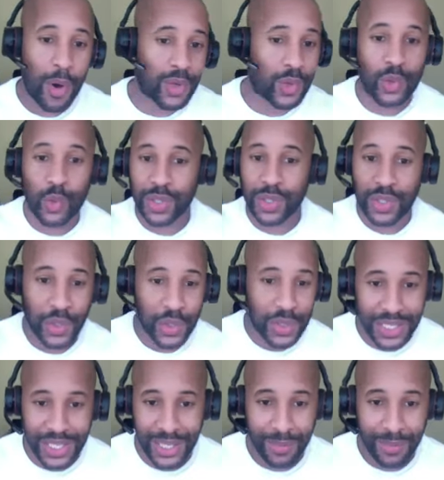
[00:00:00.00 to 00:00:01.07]
to your boss or talking
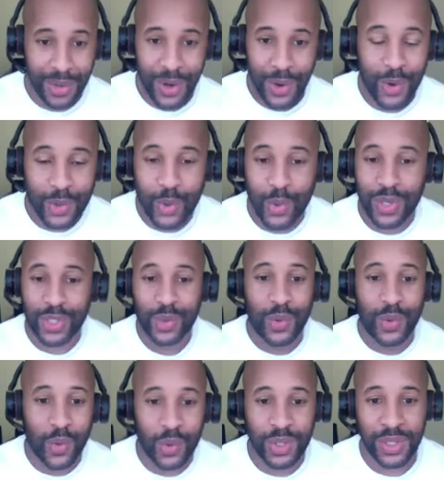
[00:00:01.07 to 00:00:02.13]
to your team or
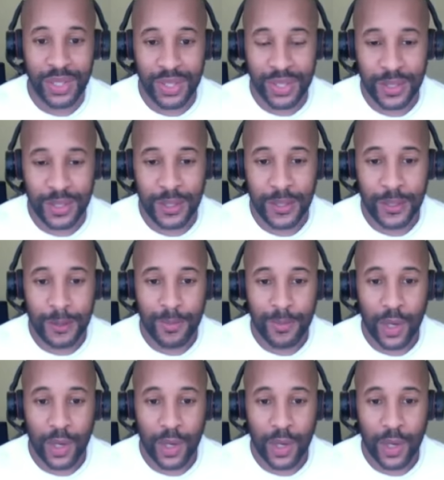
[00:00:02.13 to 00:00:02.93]
talking to an audience.